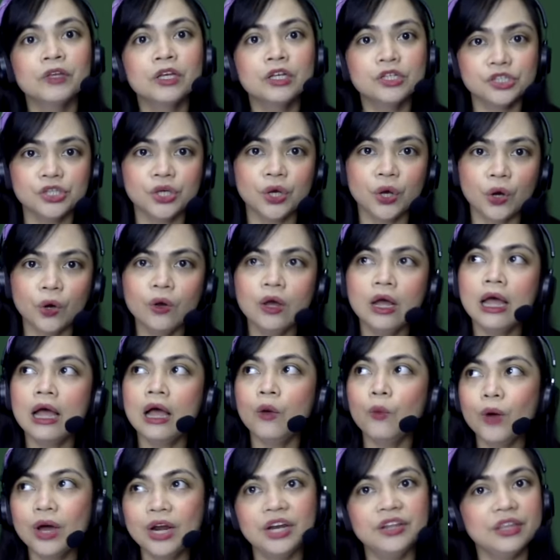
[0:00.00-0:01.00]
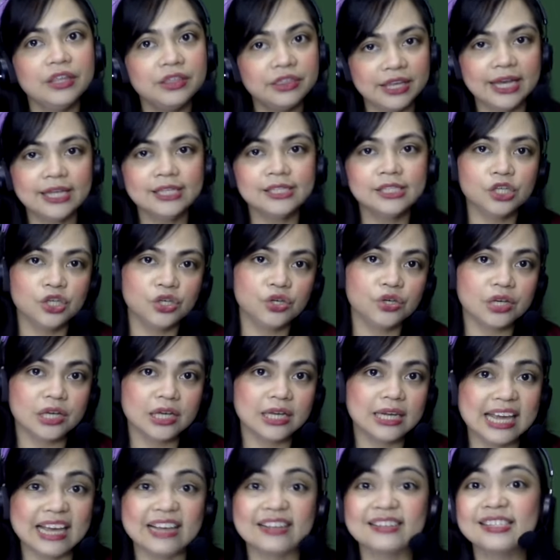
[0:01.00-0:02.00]
So what are the things that you
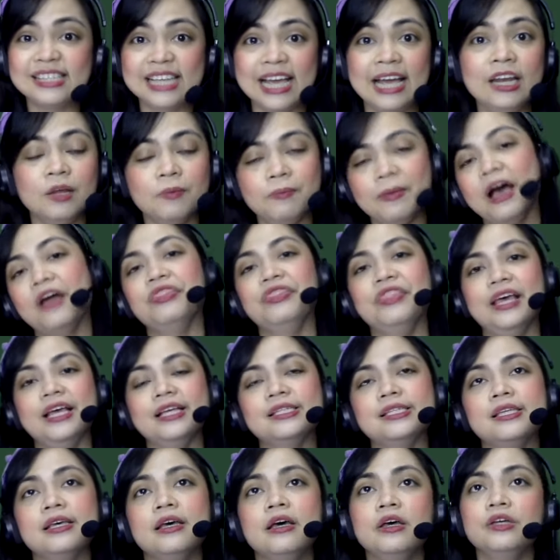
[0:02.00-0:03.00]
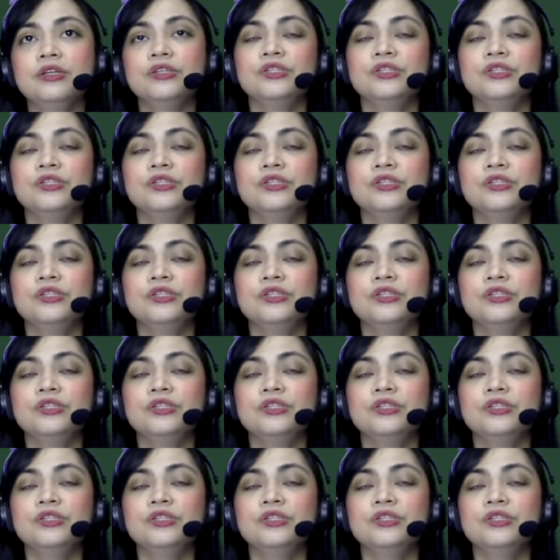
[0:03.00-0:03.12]
could extend about this?